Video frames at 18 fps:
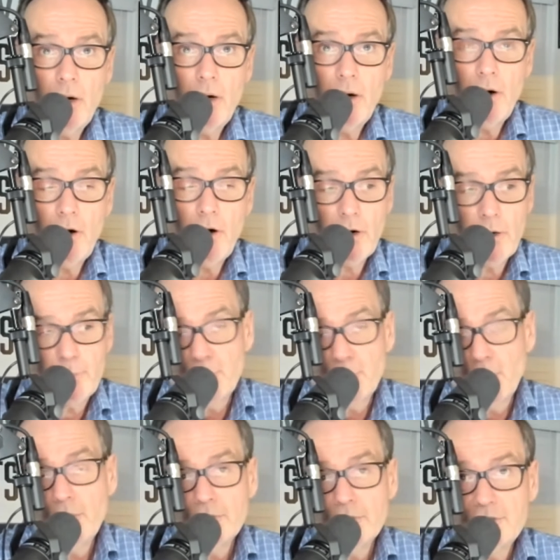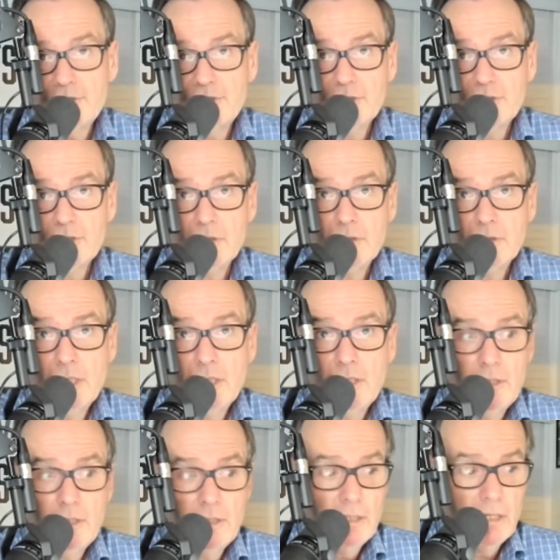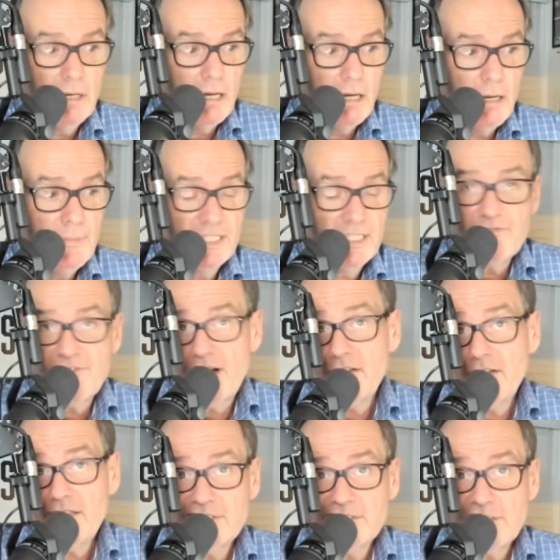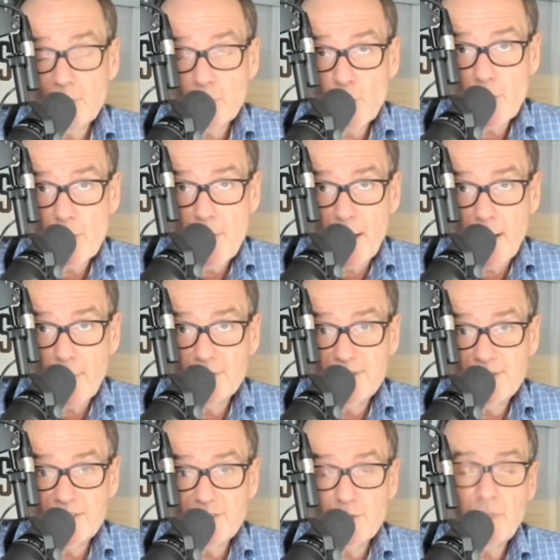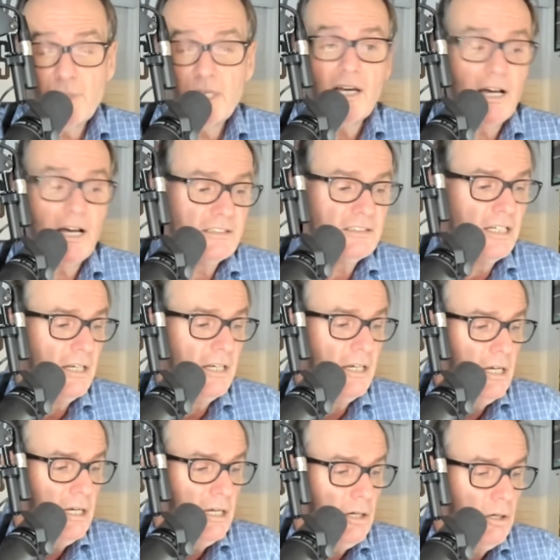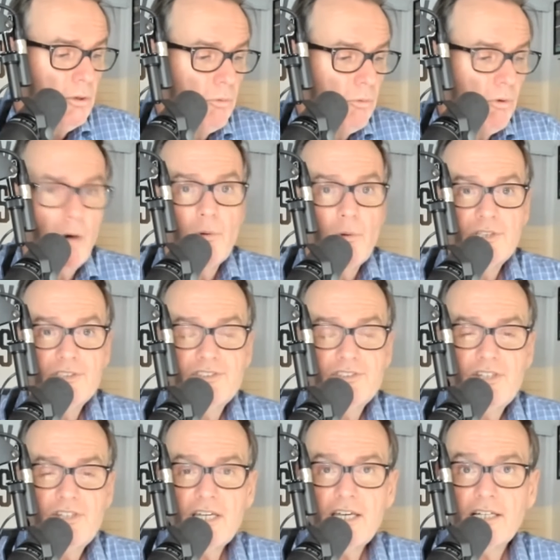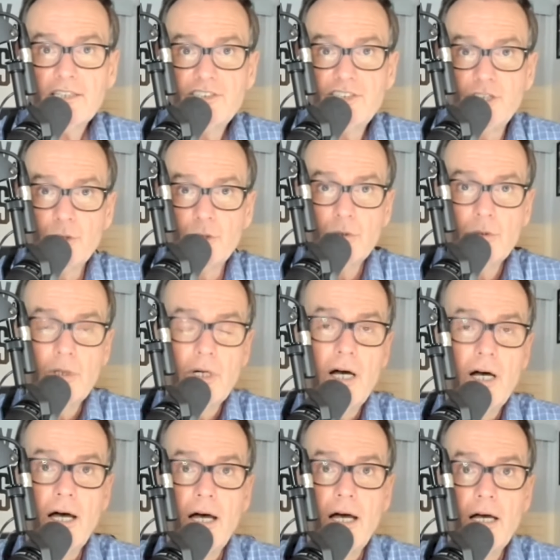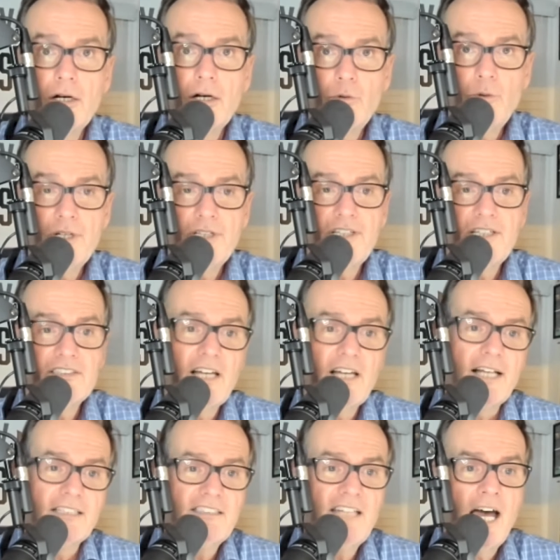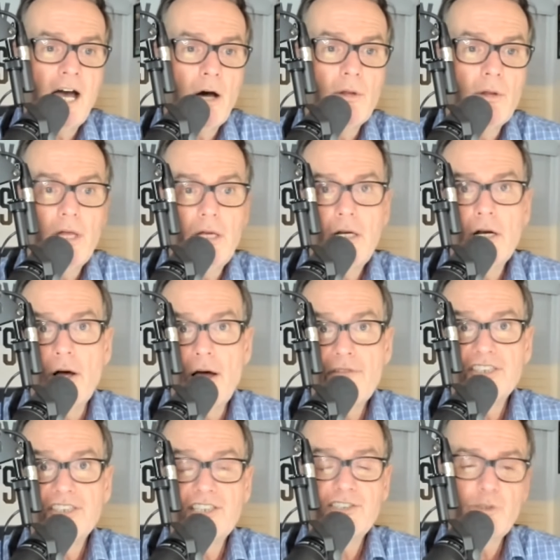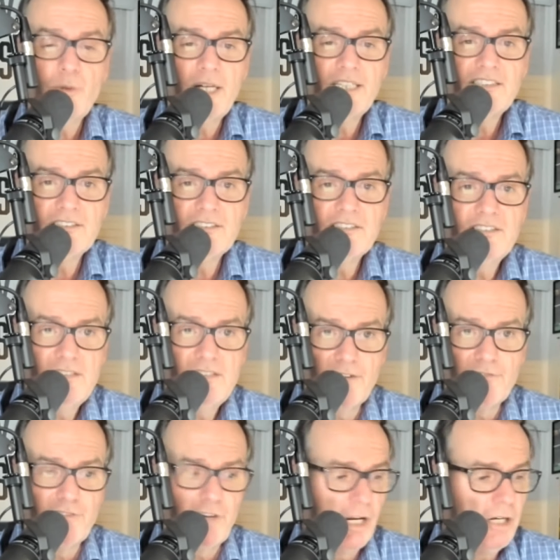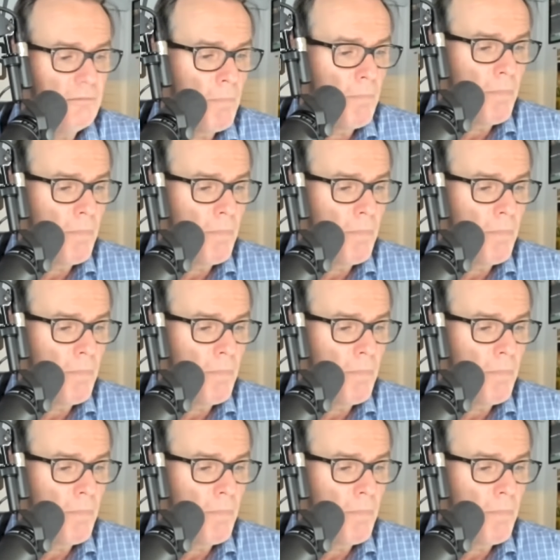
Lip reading: our approach at the very least at the quarterback position, because what was the issue with these guys? Now, you know, every situation's different.